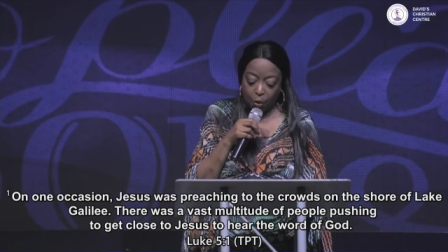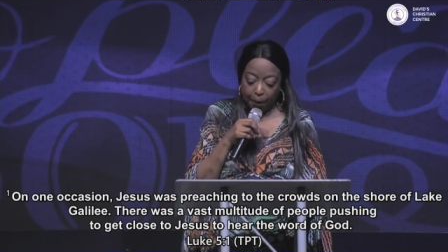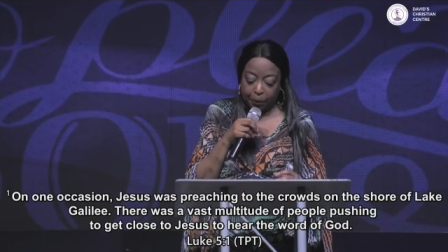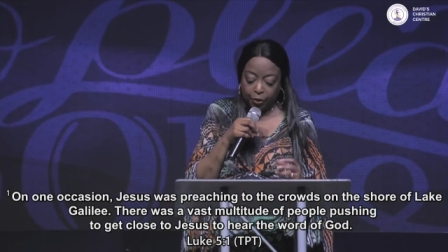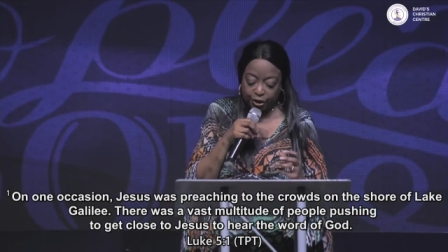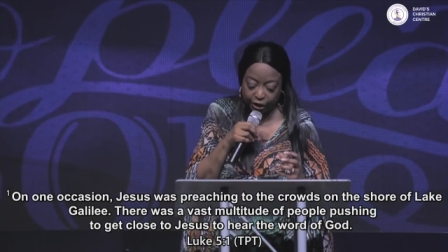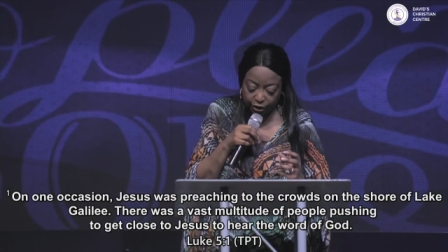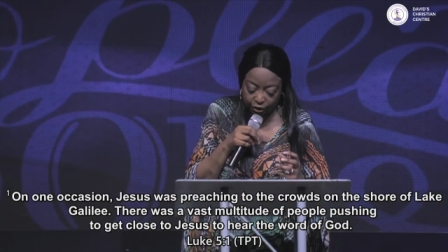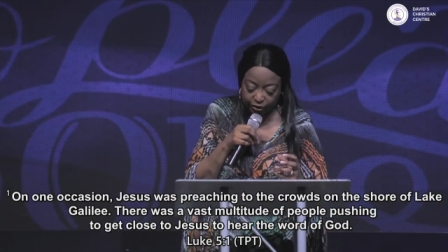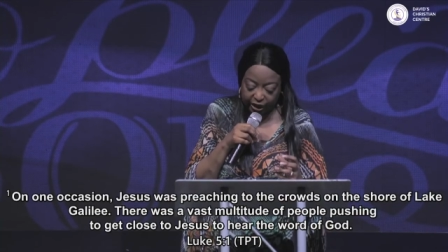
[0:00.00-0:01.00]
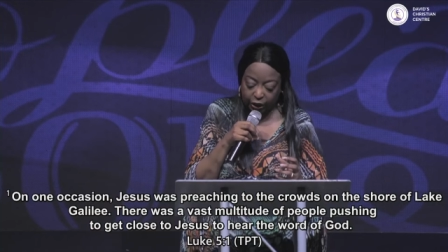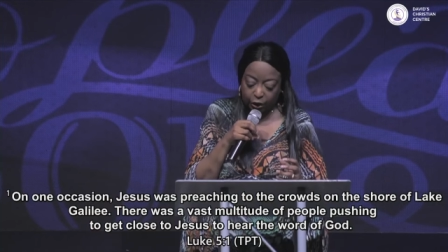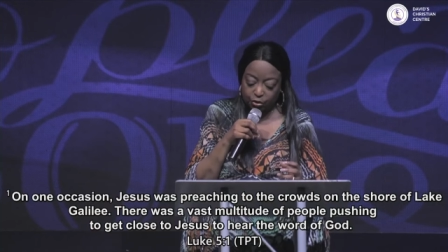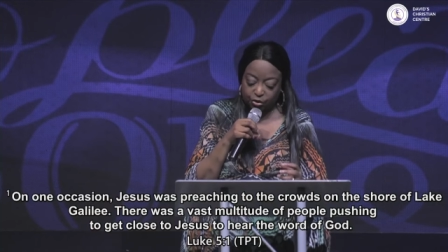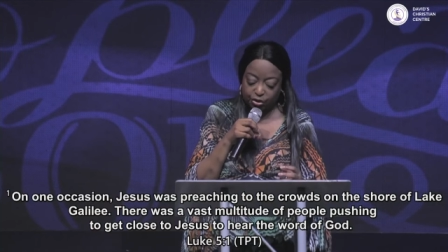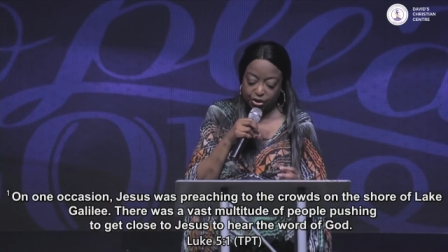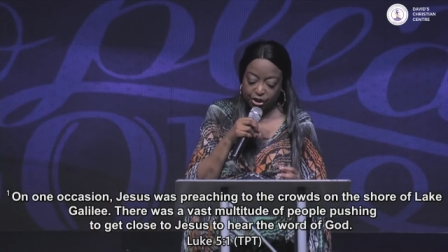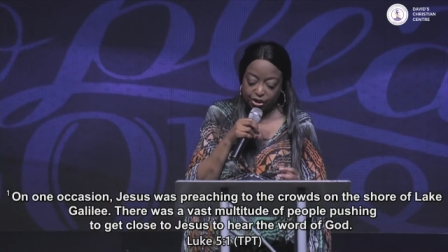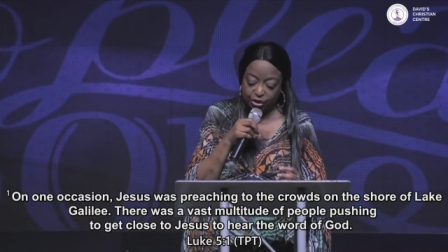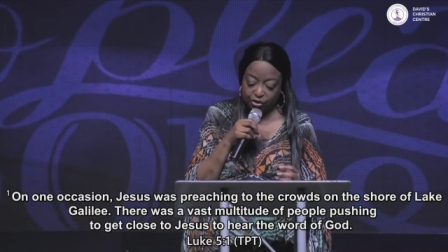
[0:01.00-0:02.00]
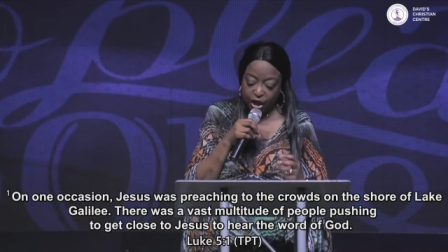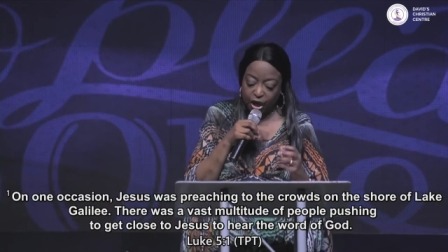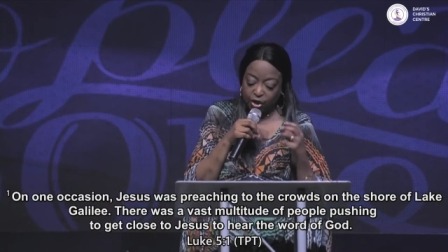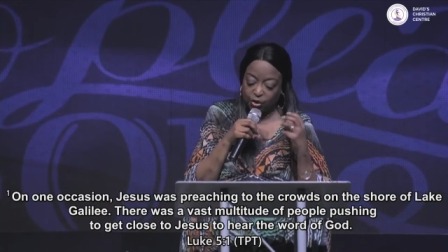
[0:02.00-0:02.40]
were pushing to get close to Jesus